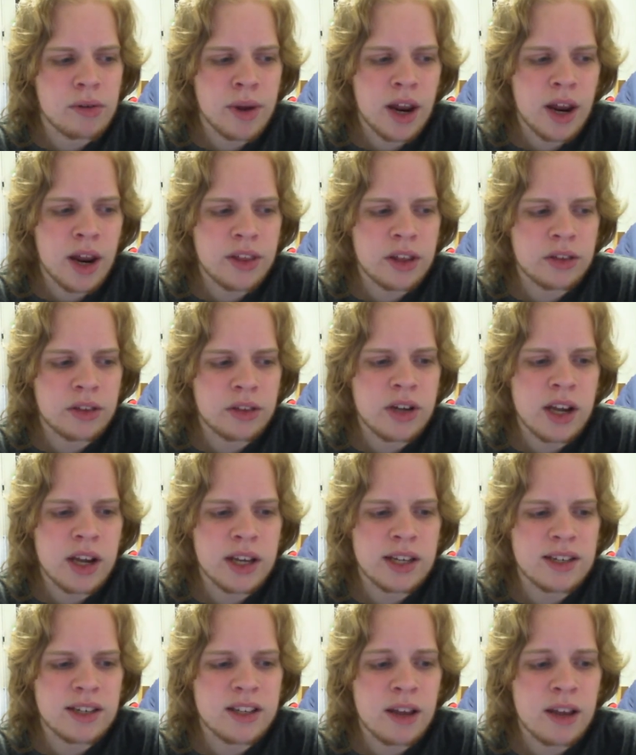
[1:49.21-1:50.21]
and I think they're
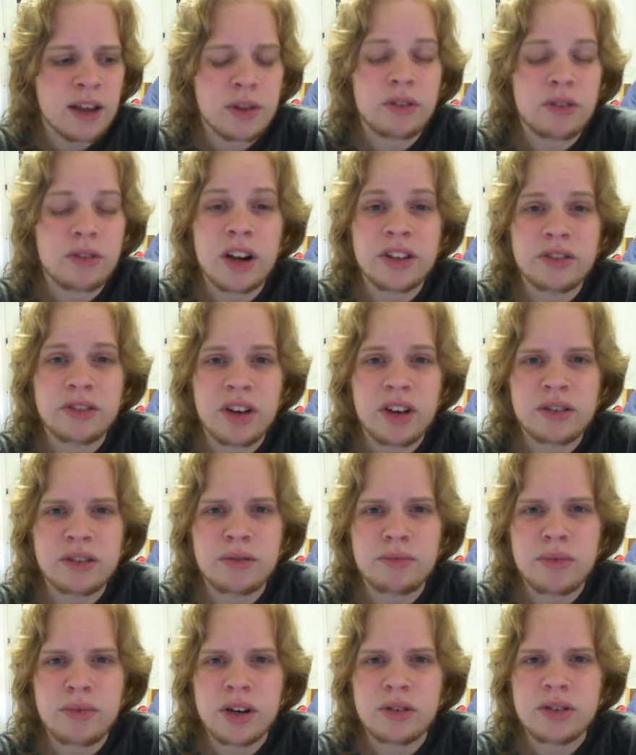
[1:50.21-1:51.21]
taking a step in the right direction
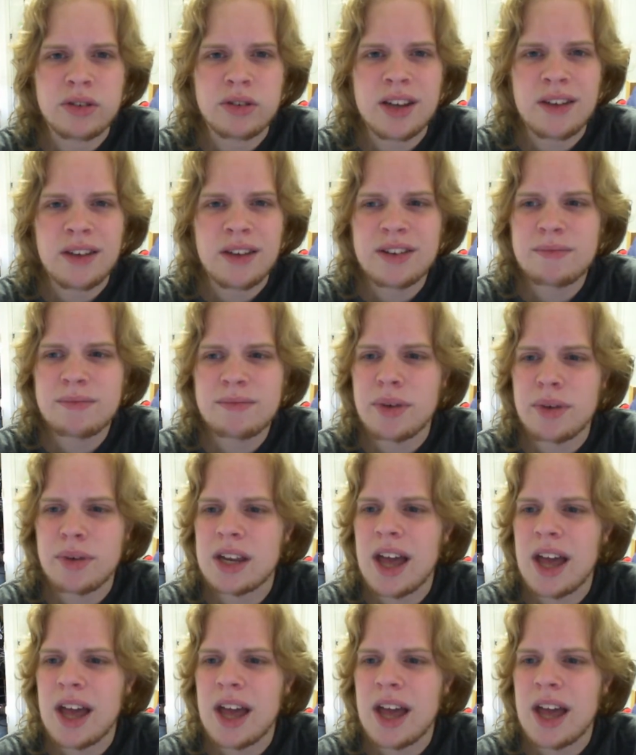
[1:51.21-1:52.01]
with Windows 7, but